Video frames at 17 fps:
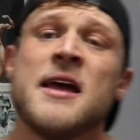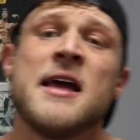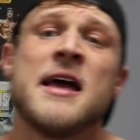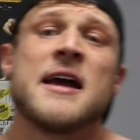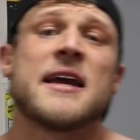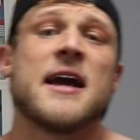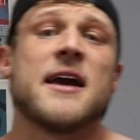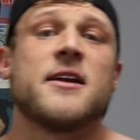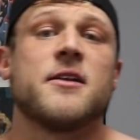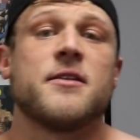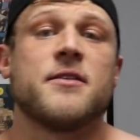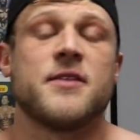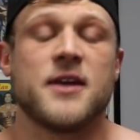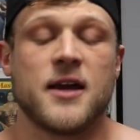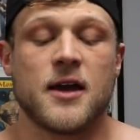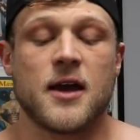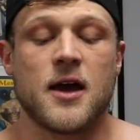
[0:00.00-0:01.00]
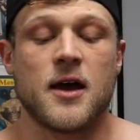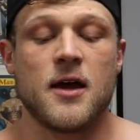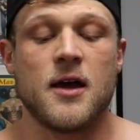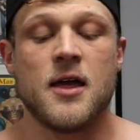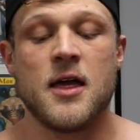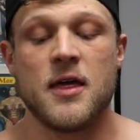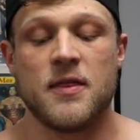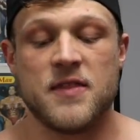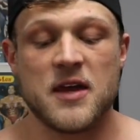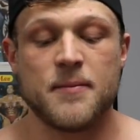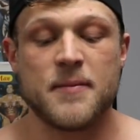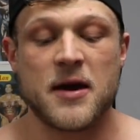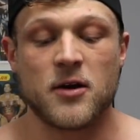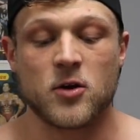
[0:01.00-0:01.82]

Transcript: kind of the amount of